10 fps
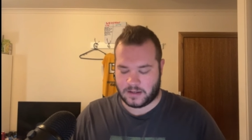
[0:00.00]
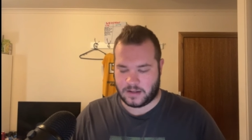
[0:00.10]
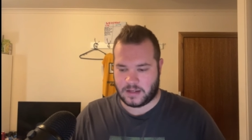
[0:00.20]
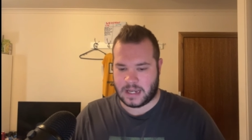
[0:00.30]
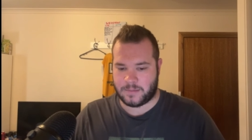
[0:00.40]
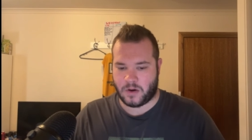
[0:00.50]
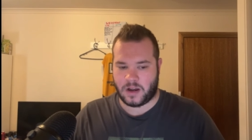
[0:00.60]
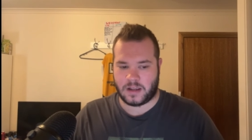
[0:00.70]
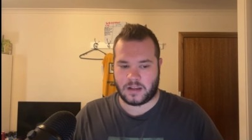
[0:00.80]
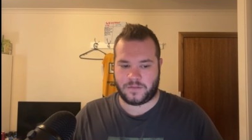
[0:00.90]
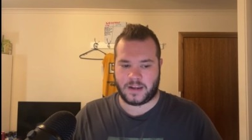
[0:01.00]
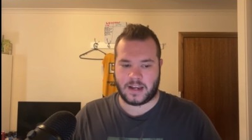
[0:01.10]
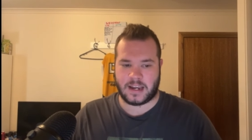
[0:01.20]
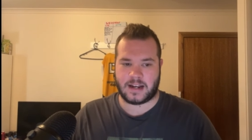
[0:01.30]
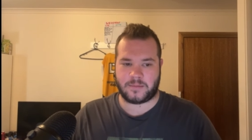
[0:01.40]
He might, if he
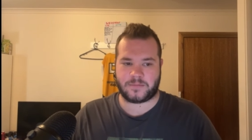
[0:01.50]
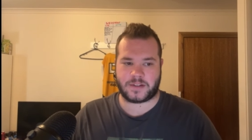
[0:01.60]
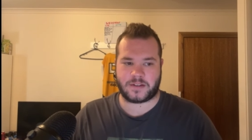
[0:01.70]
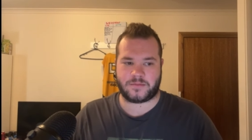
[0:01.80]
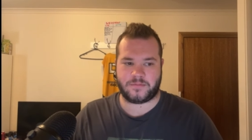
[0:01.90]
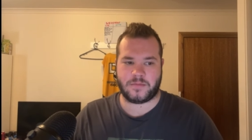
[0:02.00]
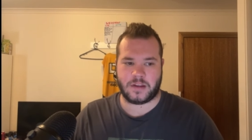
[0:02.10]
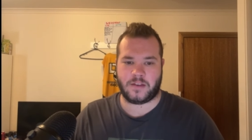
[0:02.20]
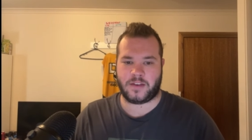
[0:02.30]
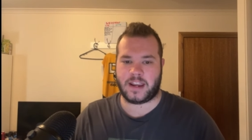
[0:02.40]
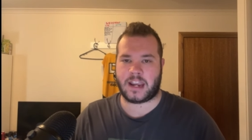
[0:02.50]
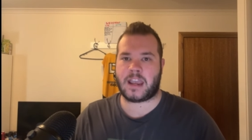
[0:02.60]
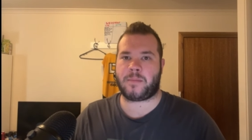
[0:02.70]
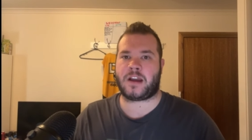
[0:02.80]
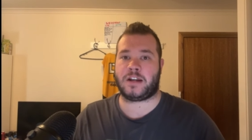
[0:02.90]
can
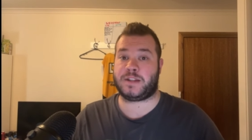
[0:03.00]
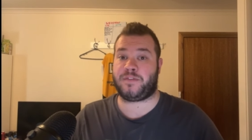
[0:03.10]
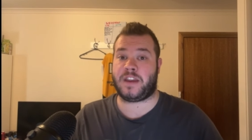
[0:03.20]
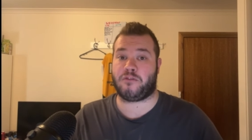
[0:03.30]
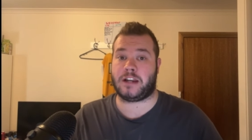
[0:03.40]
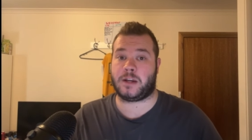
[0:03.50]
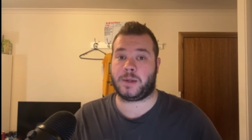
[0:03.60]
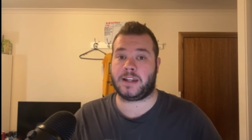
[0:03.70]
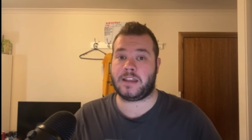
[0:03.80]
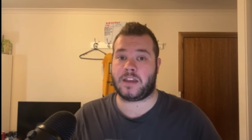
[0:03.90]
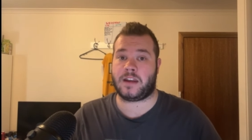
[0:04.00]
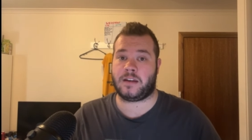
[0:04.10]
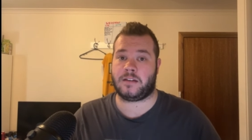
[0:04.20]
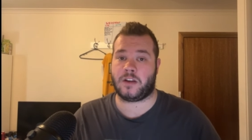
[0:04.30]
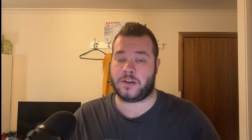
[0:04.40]
get back on his feet really quickly,
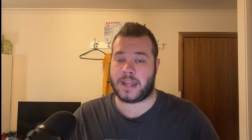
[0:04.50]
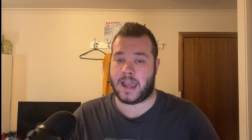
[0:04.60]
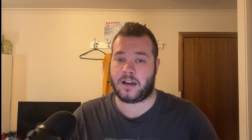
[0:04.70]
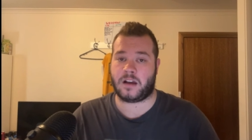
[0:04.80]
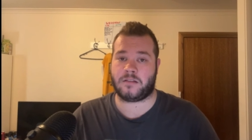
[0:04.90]
then no doubt,